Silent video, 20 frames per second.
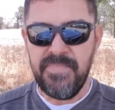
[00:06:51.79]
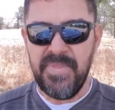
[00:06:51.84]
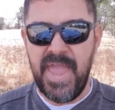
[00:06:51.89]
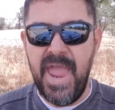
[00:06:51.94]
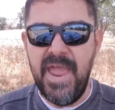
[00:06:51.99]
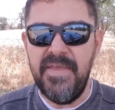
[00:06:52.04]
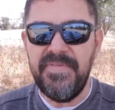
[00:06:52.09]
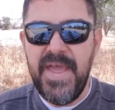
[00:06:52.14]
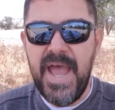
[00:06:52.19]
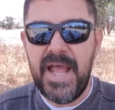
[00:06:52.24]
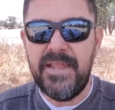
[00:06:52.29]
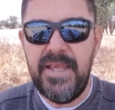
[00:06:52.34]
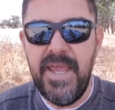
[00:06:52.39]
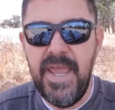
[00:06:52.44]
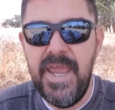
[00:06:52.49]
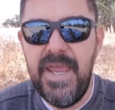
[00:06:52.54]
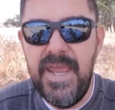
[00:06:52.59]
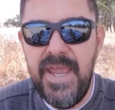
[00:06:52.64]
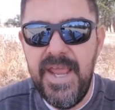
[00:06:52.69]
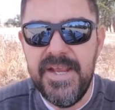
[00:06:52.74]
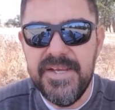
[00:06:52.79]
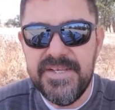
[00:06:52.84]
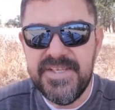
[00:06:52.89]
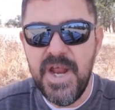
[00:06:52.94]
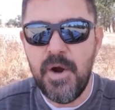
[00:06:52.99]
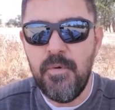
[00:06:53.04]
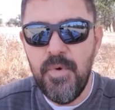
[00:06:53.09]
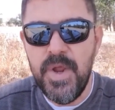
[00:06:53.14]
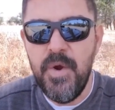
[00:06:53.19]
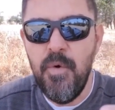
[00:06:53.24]
and that he is
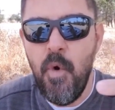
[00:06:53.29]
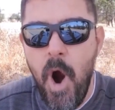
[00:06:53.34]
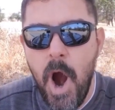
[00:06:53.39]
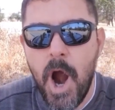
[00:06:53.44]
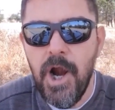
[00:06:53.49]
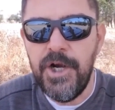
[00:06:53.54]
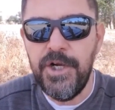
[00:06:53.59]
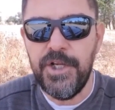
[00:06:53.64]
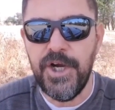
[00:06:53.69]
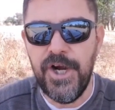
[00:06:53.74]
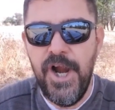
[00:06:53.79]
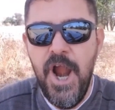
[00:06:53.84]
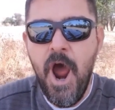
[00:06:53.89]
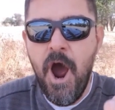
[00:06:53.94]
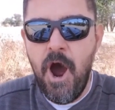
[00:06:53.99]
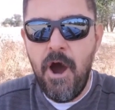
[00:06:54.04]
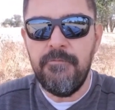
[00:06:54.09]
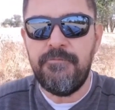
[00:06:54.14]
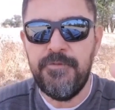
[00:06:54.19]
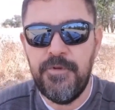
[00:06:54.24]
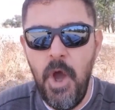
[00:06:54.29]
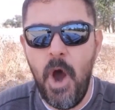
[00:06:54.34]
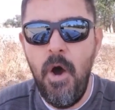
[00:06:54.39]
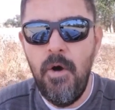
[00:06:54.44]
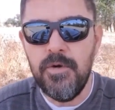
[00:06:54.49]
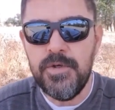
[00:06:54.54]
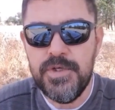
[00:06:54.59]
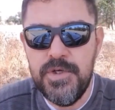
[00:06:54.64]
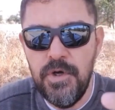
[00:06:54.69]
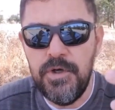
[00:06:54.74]
the rewarder of
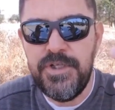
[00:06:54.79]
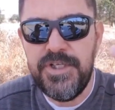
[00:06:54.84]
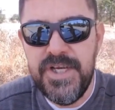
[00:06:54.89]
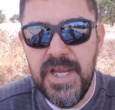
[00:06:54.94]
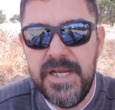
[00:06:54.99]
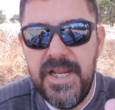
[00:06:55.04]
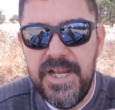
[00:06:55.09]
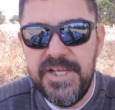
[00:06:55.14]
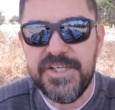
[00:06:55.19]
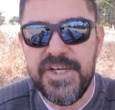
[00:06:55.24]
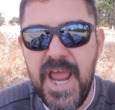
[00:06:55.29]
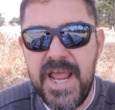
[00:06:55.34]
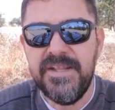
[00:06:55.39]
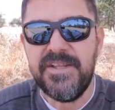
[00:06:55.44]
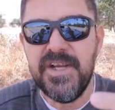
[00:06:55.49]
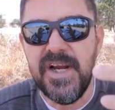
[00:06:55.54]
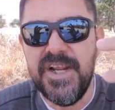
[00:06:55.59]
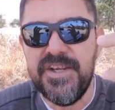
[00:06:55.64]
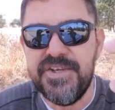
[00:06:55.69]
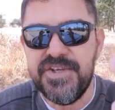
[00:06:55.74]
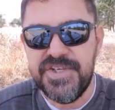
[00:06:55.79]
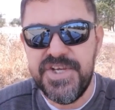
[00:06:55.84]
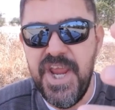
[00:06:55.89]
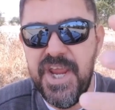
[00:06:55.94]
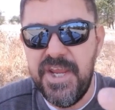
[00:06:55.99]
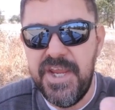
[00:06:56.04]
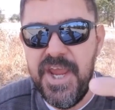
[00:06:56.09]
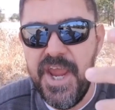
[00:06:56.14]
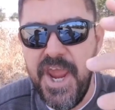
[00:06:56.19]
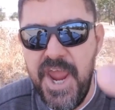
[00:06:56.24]
those who diligently
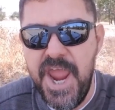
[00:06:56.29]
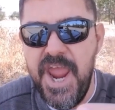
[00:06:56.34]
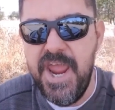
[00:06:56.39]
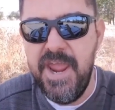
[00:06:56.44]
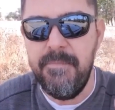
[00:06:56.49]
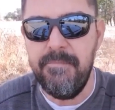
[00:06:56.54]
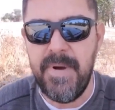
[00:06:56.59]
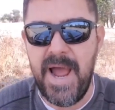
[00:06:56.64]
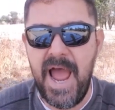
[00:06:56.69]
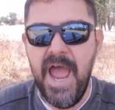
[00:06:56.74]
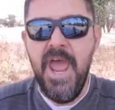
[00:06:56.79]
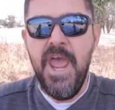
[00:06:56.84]
seek him.